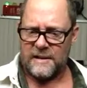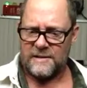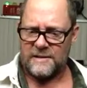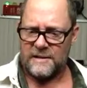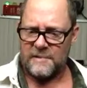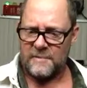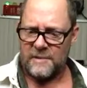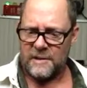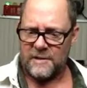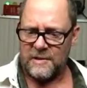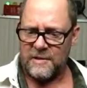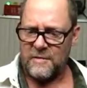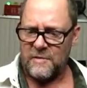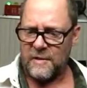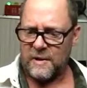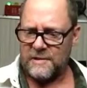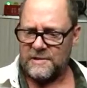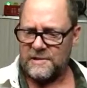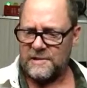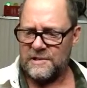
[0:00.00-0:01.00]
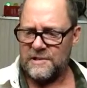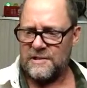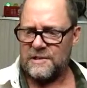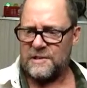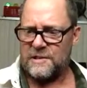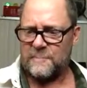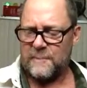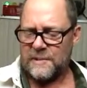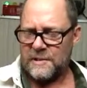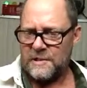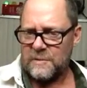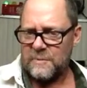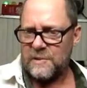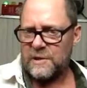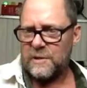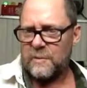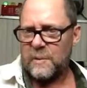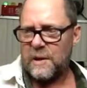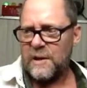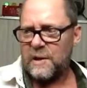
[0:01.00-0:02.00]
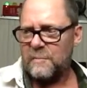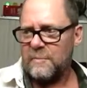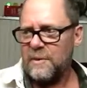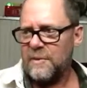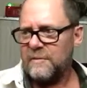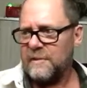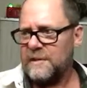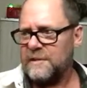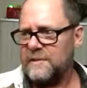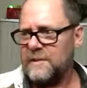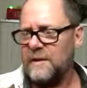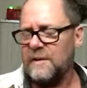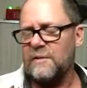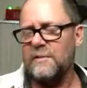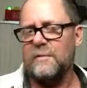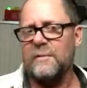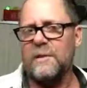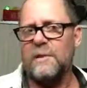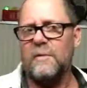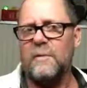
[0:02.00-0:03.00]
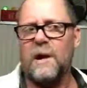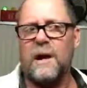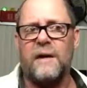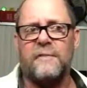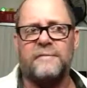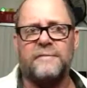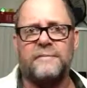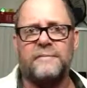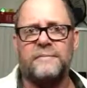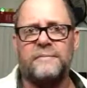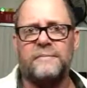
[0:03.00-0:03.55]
Some of the nuances, especially with the way they're moving, is going to throw you off.